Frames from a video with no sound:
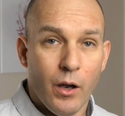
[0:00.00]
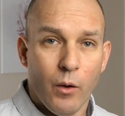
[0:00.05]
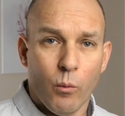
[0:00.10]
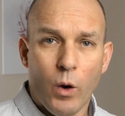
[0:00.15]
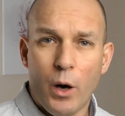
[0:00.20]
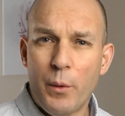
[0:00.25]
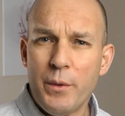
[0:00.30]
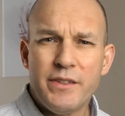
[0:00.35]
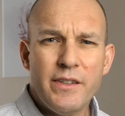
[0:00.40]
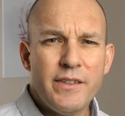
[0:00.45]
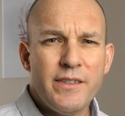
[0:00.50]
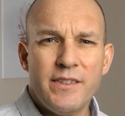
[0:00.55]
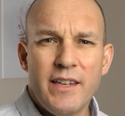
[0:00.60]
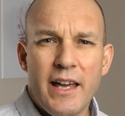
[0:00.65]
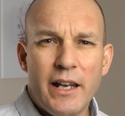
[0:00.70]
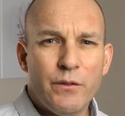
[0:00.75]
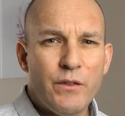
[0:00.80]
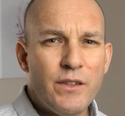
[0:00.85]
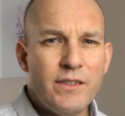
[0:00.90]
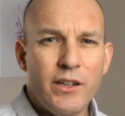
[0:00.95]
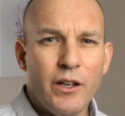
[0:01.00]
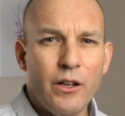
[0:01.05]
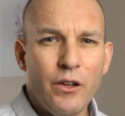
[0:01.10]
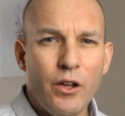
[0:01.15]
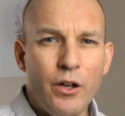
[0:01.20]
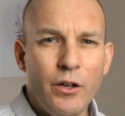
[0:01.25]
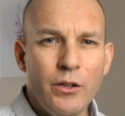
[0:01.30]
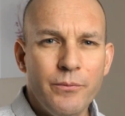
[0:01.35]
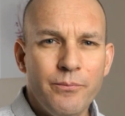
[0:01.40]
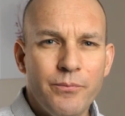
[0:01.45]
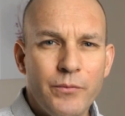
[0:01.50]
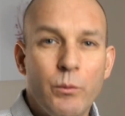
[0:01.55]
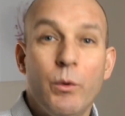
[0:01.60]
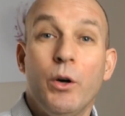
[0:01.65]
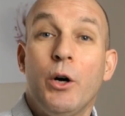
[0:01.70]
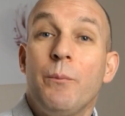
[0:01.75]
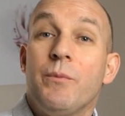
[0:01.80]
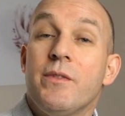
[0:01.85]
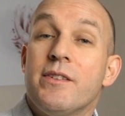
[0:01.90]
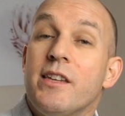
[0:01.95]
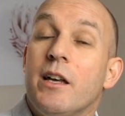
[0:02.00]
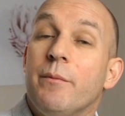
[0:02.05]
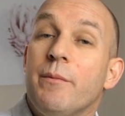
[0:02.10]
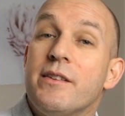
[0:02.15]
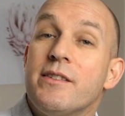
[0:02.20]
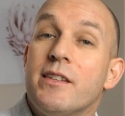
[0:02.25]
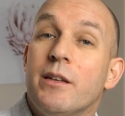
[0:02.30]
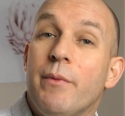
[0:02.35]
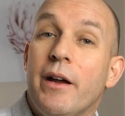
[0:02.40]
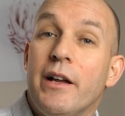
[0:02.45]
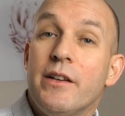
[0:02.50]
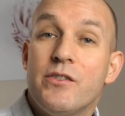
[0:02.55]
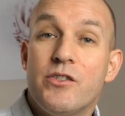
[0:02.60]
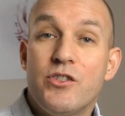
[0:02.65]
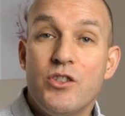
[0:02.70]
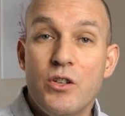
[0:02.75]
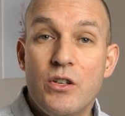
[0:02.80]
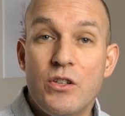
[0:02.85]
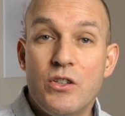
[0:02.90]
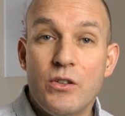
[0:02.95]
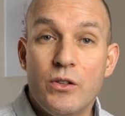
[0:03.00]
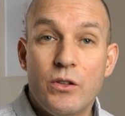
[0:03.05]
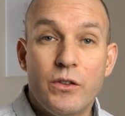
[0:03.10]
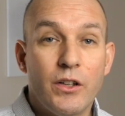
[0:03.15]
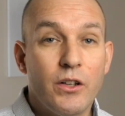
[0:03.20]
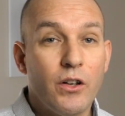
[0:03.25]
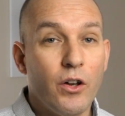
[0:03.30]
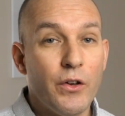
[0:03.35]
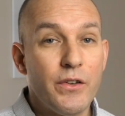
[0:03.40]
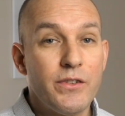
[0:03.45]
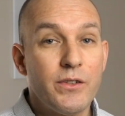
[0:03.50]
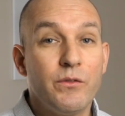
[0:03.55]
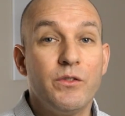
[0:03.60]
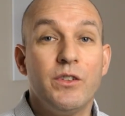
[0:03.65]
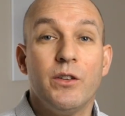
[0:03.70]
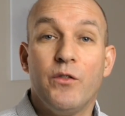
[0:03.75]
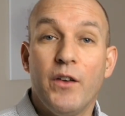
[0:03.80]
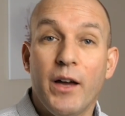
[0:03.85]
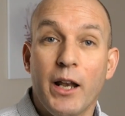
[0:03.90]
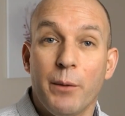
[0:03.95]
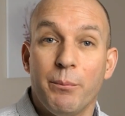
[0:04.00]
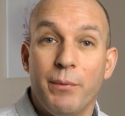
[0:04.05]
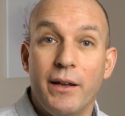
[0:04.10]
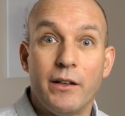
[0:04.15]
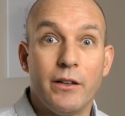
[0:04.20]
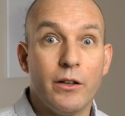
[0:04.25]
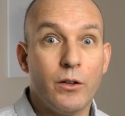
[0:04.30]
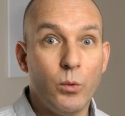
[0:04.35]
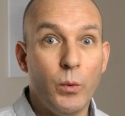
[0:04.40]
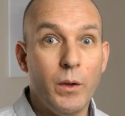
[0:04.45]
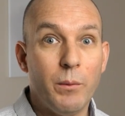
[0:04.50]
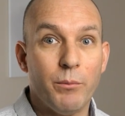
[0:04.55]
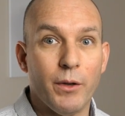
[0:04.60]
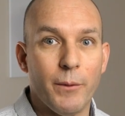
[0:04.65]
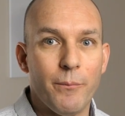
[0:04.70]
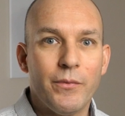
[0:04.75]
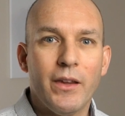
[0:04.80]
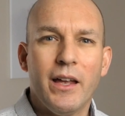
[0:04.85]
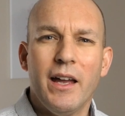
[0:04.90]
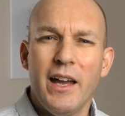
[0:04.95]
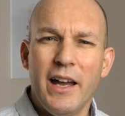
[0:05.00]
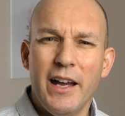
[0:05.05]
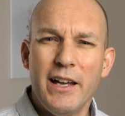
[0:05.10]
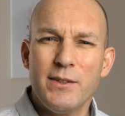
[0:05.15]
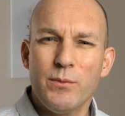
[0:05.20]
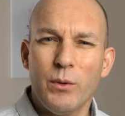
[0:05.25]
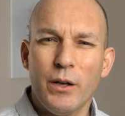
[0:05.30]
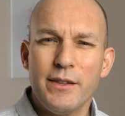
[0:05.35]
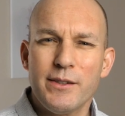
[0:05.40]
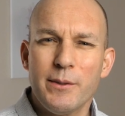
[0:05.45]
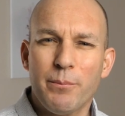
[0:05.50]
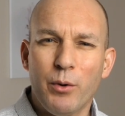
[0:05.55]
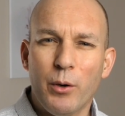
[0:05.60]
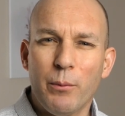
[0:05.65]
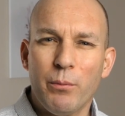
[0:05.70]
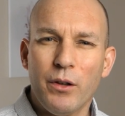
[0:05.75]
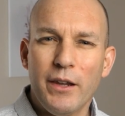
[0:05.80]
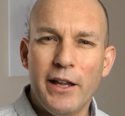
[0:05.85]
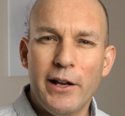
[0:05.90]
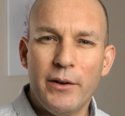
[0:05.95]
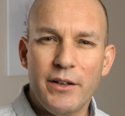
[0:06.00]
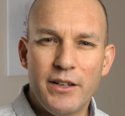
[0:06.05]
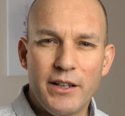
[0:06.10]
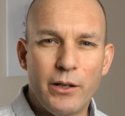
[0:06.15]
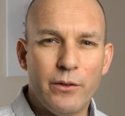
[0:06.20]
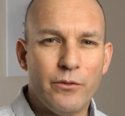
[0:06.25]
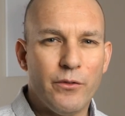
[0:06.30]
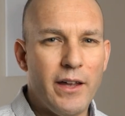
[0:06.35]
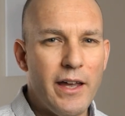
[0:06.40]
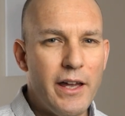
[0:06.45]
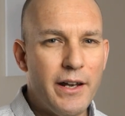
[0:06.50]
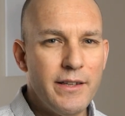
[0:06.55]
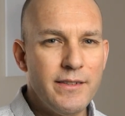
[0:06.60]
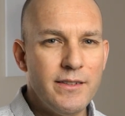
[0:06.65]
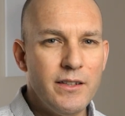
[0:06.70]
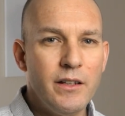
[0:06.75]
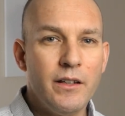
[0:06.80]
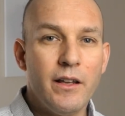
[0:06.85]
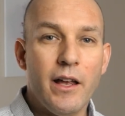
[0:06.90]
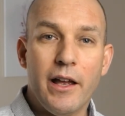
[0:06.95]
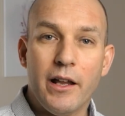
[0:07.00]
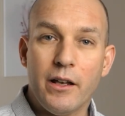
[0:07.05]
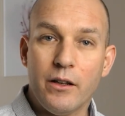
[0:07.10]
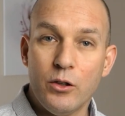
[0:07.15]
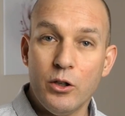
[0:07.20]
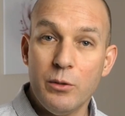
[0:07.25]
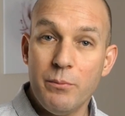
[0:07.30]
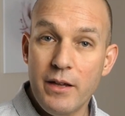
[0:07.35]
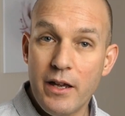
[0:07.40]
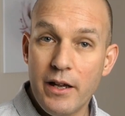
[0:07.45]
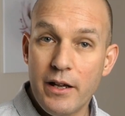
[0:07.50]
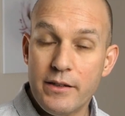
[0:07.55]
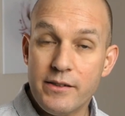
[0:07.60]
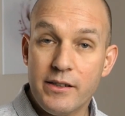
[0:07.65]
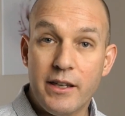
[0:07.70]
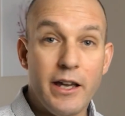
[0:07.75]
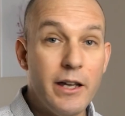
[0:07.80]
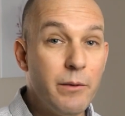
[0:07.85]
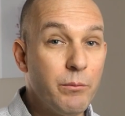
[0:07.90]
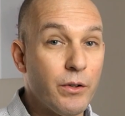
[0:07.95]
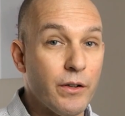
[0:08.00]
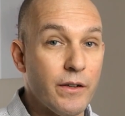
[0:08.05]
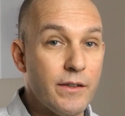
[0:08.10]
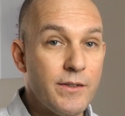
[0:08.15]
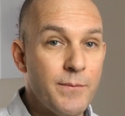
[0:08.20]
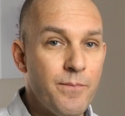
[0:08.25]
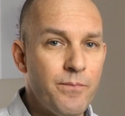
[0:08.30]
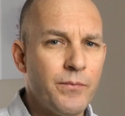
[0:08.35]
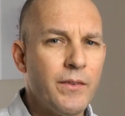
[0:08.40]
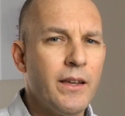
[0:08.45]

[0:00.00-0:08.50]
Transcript: Why was this standard for so long? Well, some estimates due to the cost of developing equipment, as well as the popularity of Edison and Lumiere's cameras.